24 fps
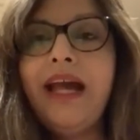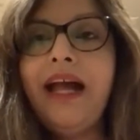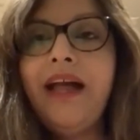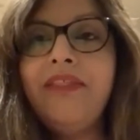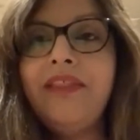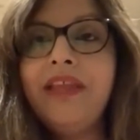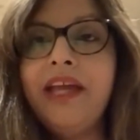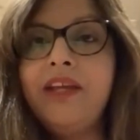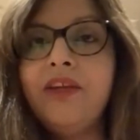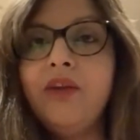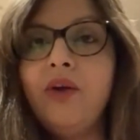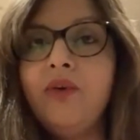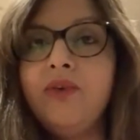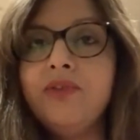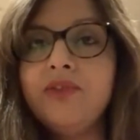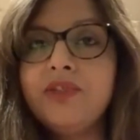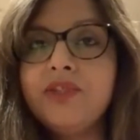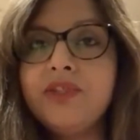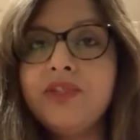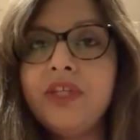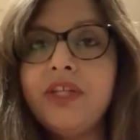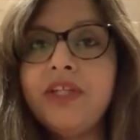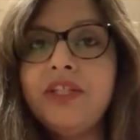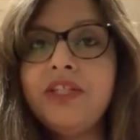And then
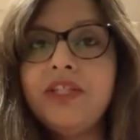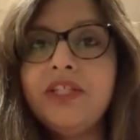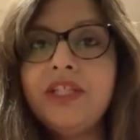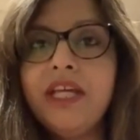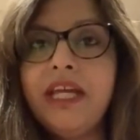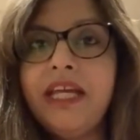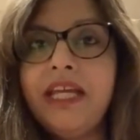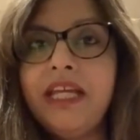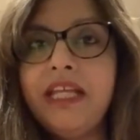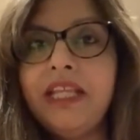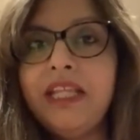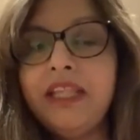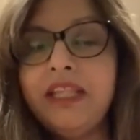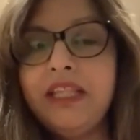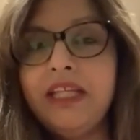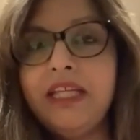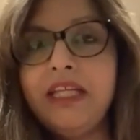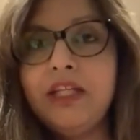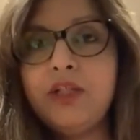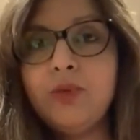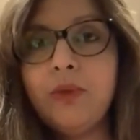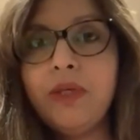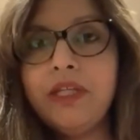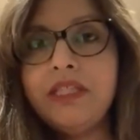on Sunday,
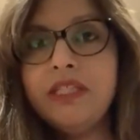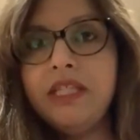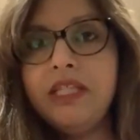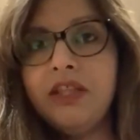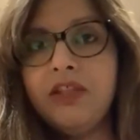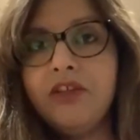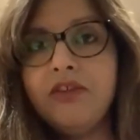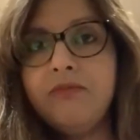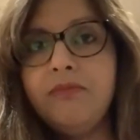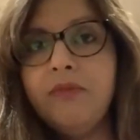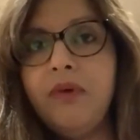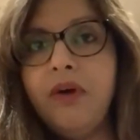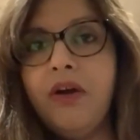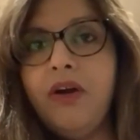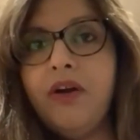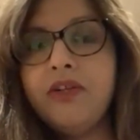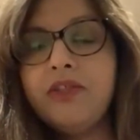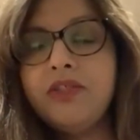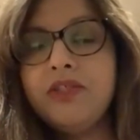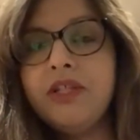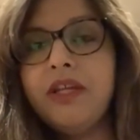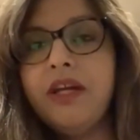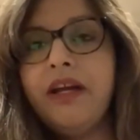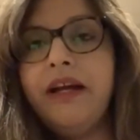the 20th of
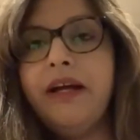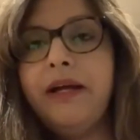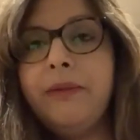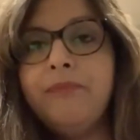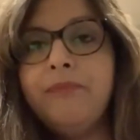March,